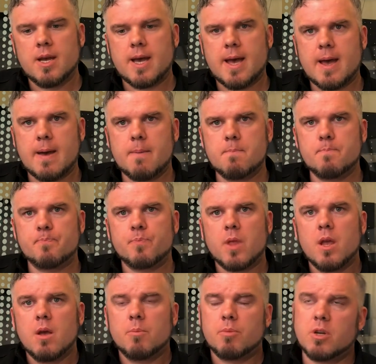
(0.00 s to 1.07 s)

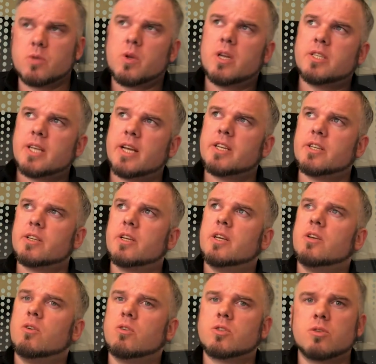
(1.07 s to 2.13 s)
But as well as that,
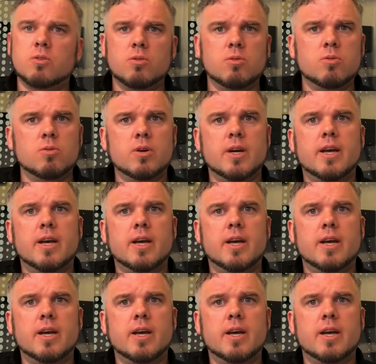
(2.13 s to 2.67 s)
they've also